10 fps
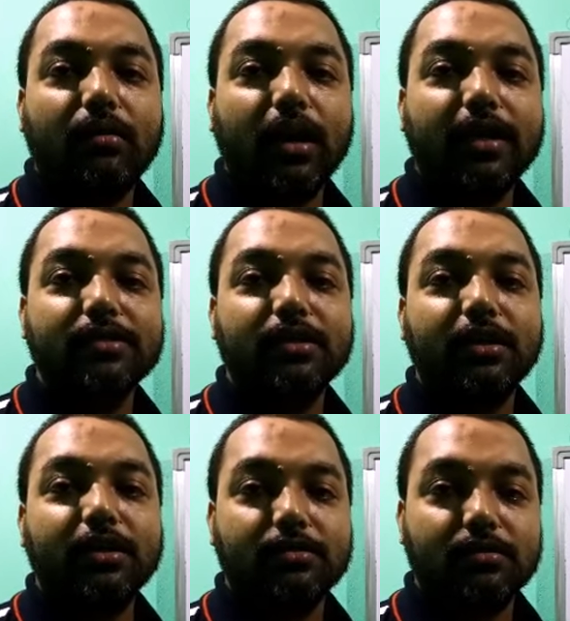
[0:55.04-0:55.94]

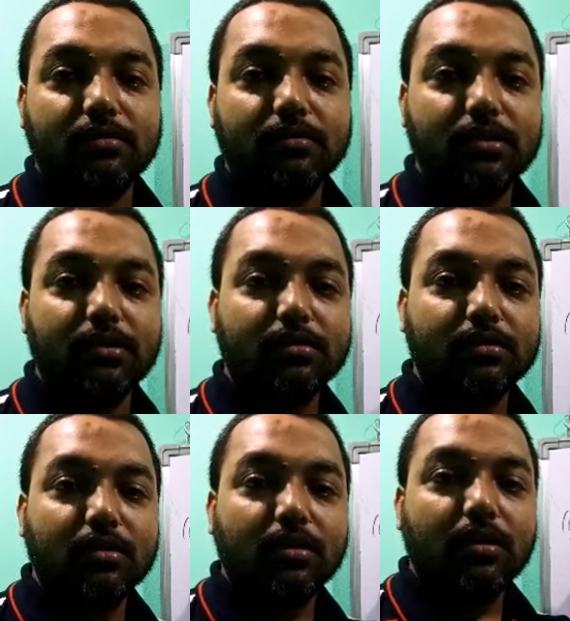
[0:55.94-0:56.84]
hazardous. That
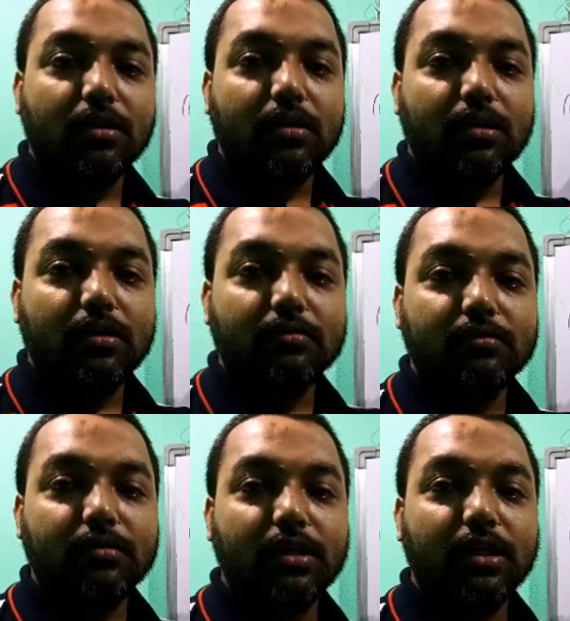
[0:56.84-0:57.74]
is,
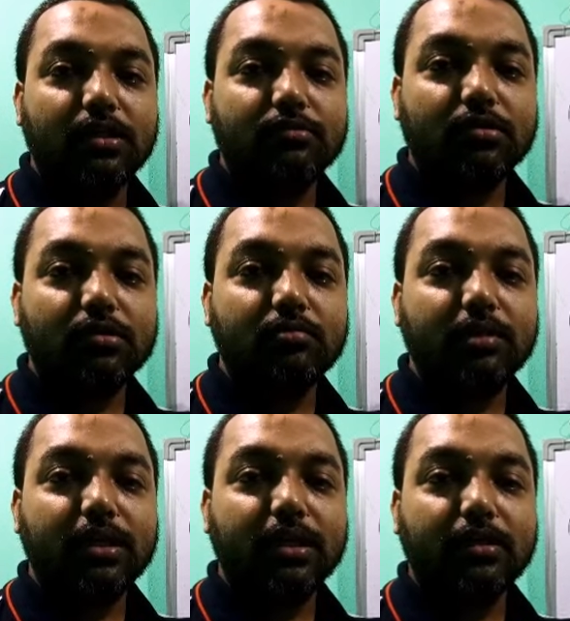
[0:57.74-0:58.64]
here this was
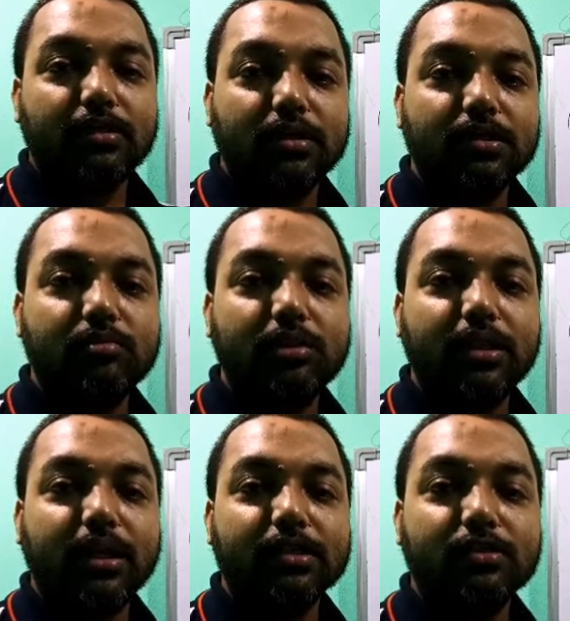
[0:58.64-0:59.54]
building, this
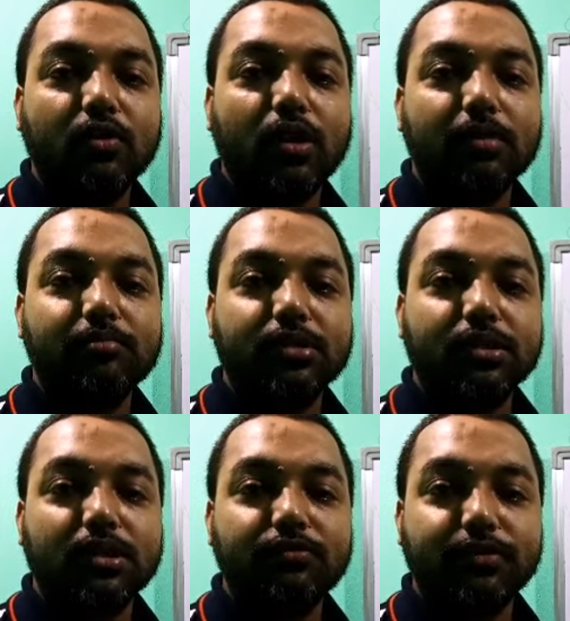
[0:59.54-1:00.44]
building has
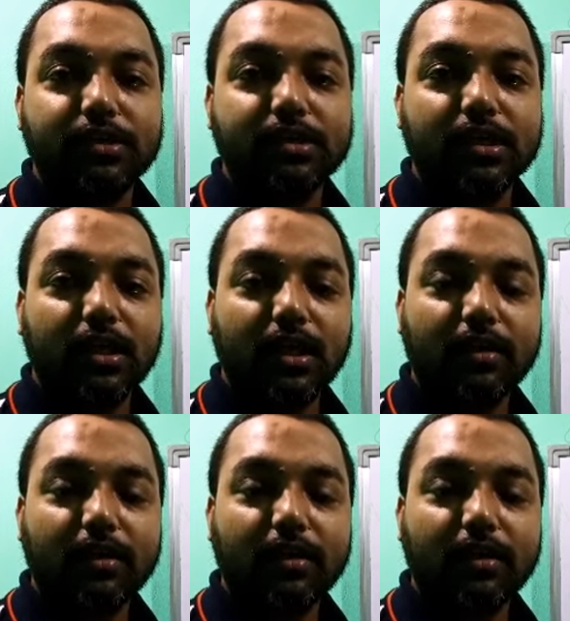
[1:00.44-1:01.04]
collapsed, the trees